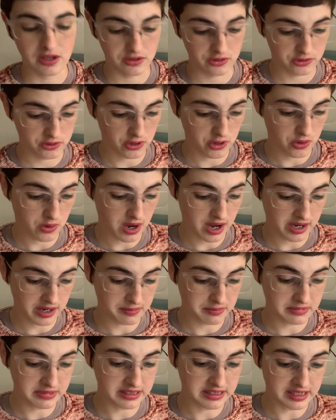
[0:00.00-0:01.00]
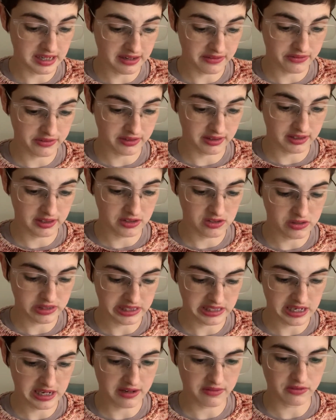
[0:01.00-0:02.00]
So I am definitely
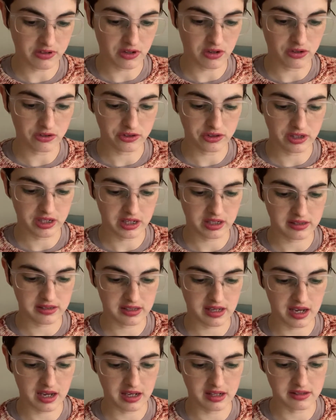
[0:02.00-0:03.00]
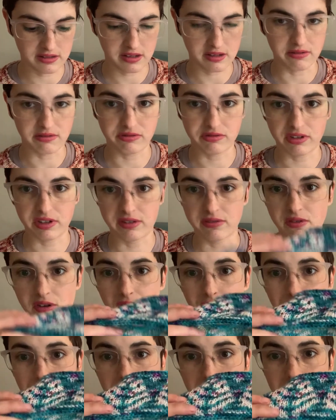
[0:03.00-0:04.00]
going to have to alternate skeins of Free
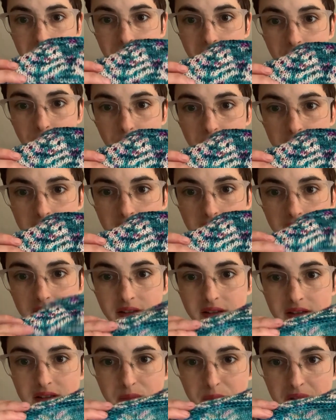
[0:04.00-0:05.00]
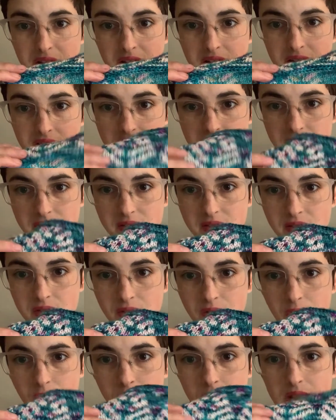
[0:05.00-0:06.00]
Fall when I start working on this, because
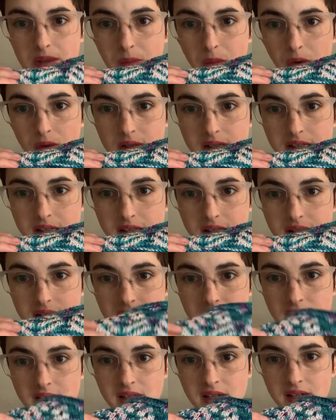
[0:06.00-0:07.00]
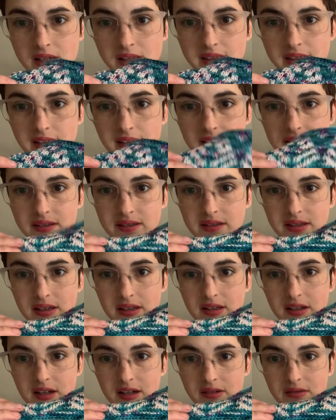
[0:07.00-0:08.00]
holy moly, that is a
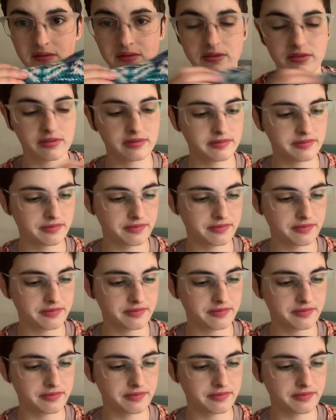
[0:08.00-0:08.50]
lot of